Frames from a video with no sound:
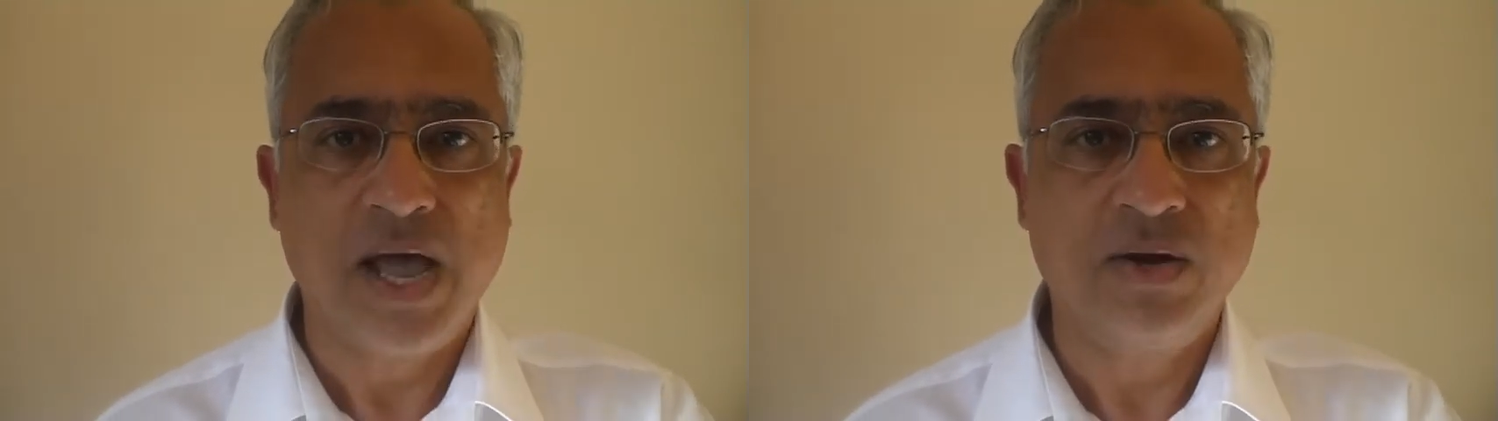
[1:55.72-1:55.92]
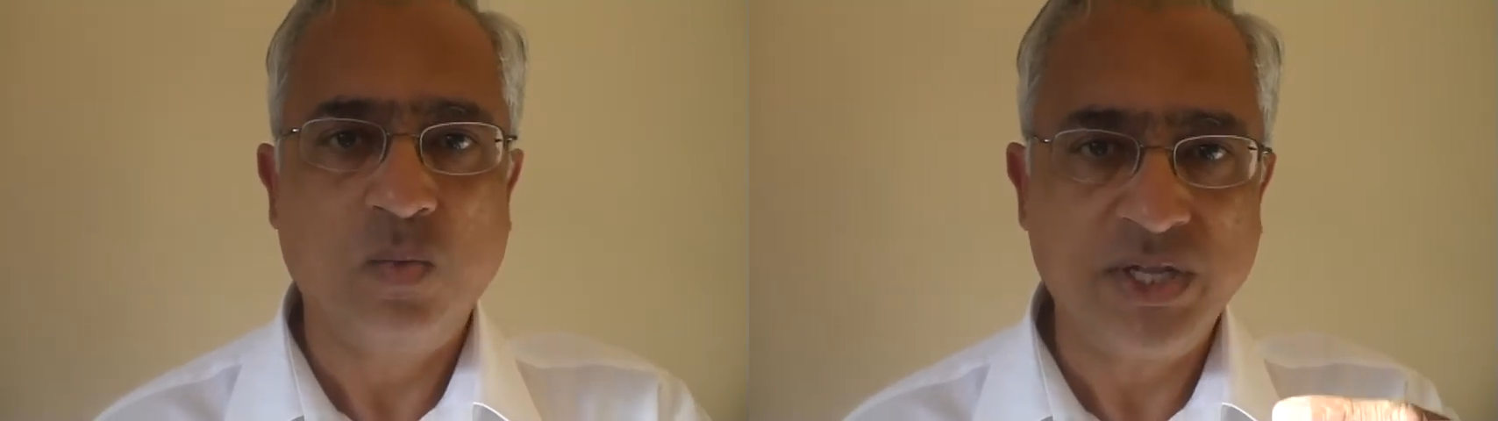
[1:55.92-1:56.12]

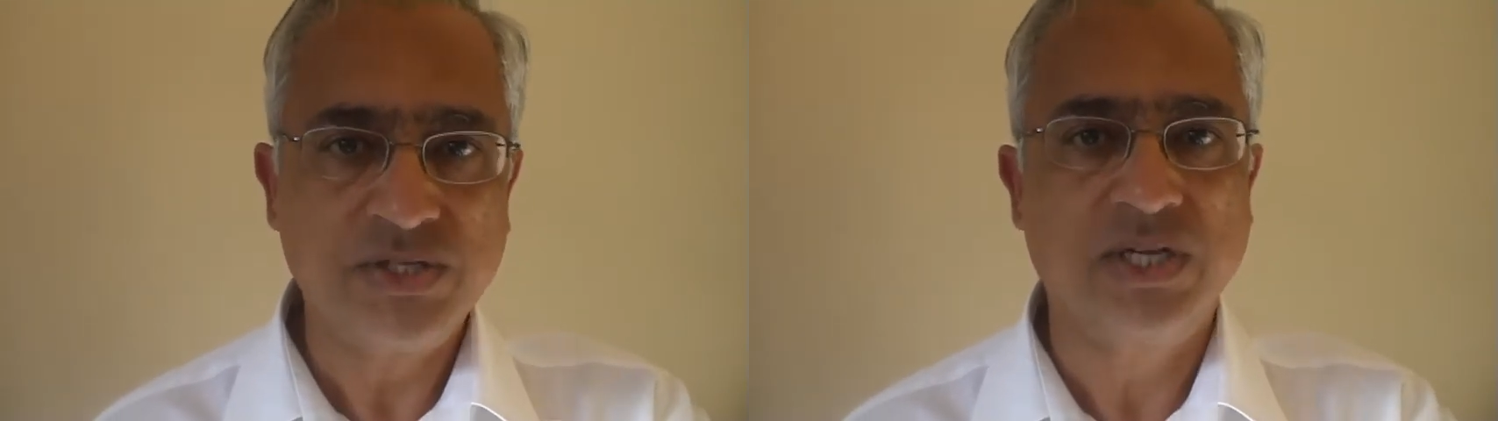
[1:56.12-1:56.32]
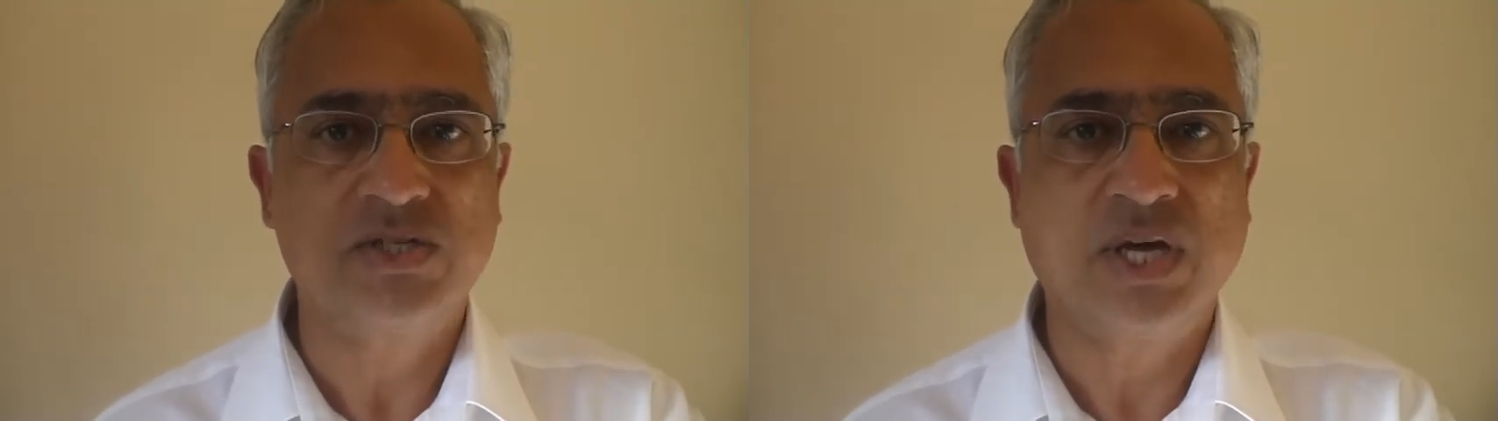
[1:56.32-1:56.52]
And
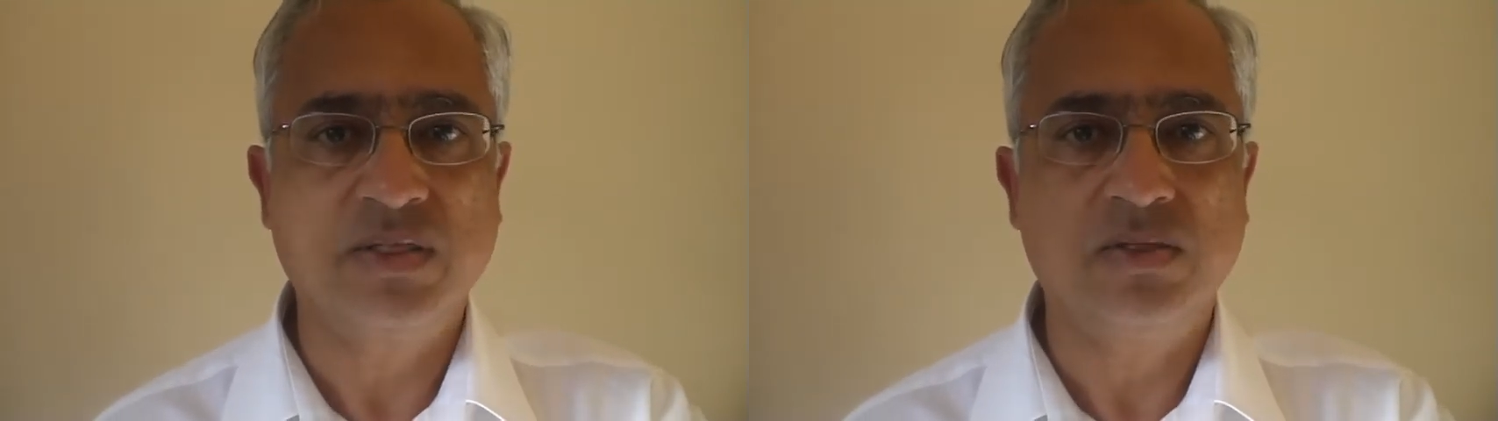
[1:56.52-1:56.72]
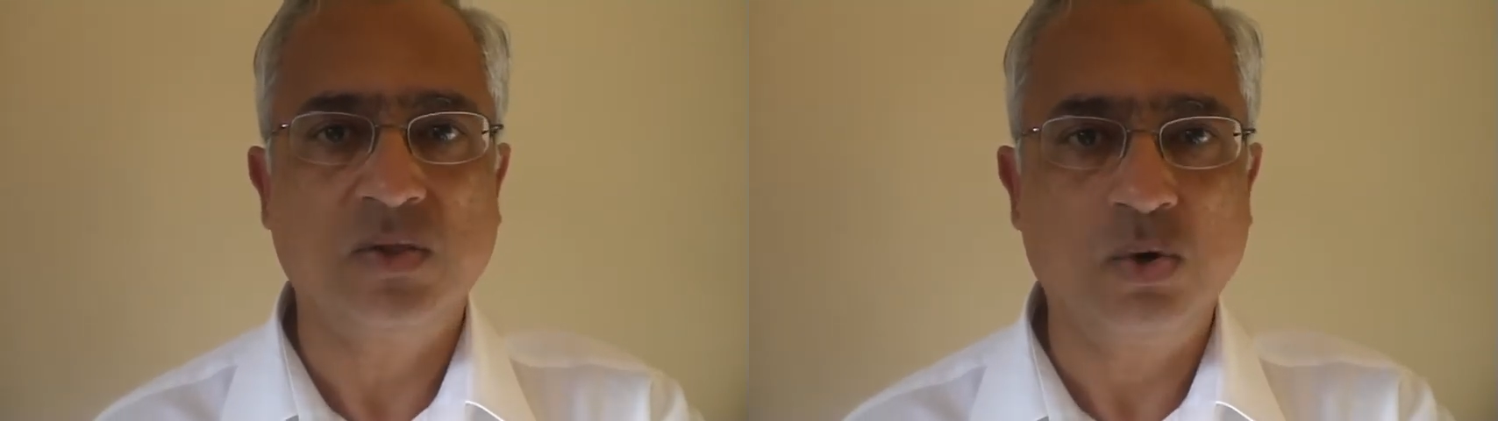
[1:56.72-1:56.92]
once it has
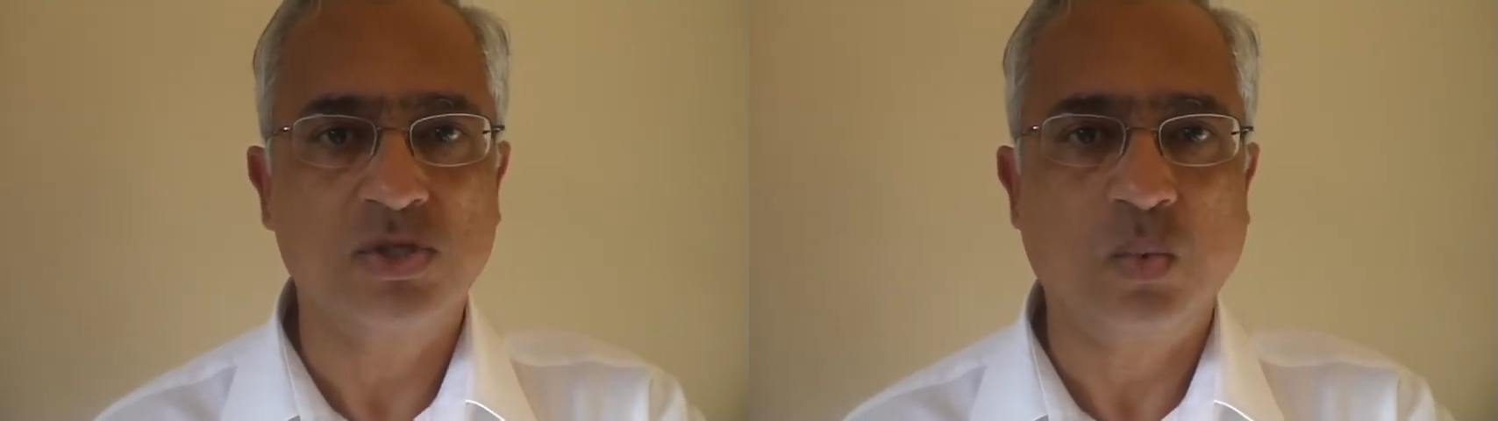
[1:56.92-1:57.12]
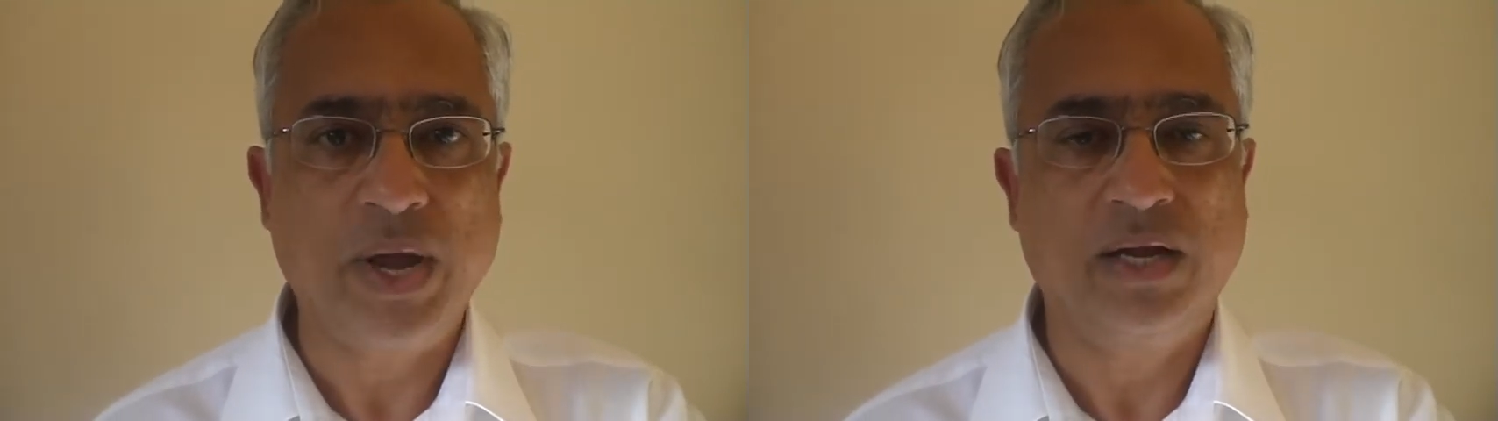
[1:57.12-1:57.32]
done
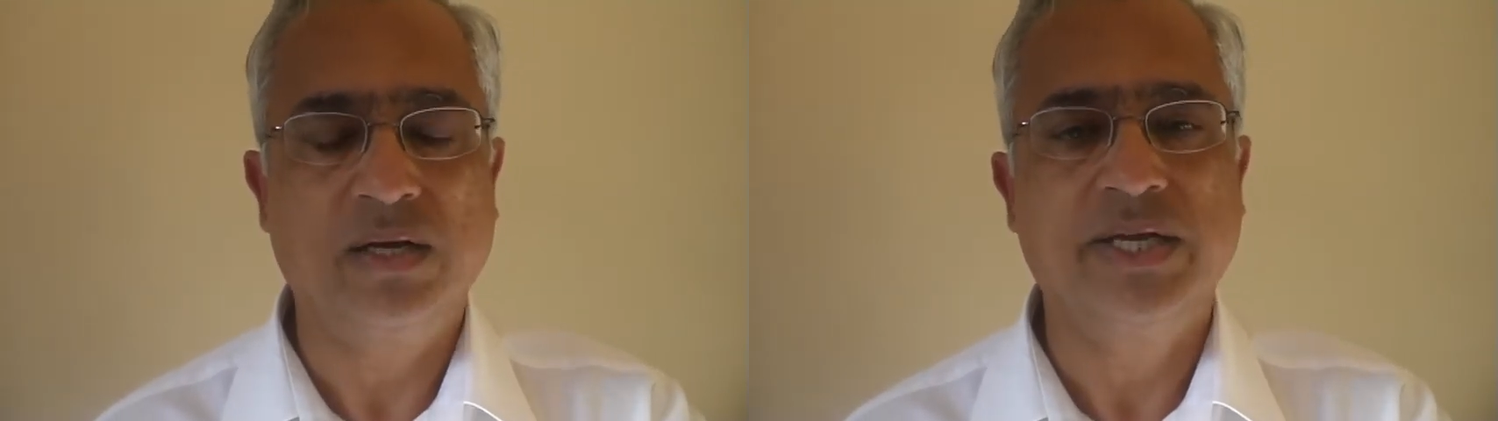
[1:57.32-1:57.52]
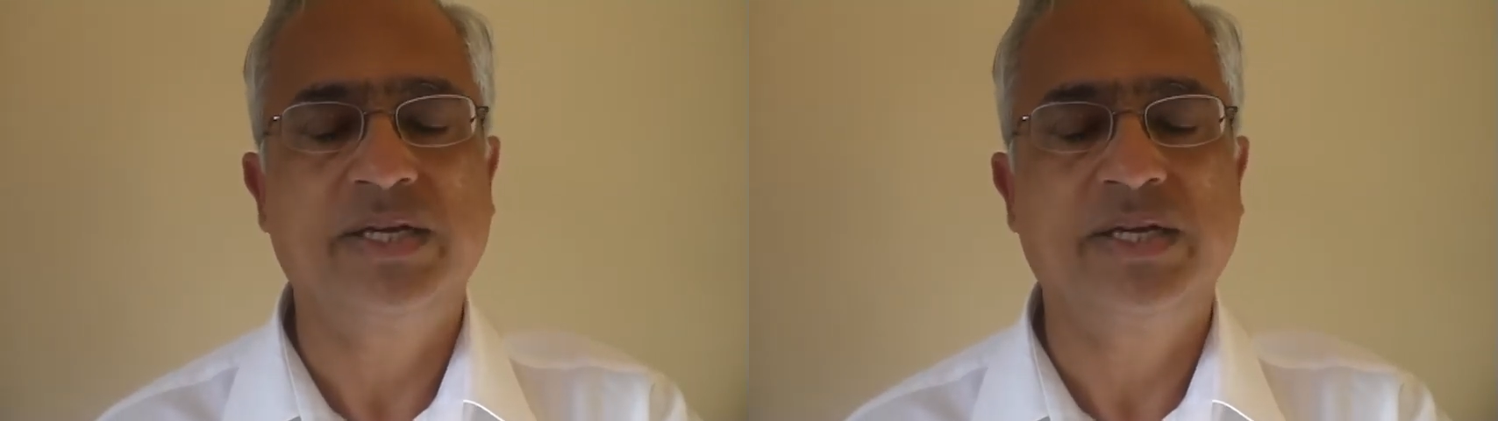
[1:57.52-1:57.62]
those well,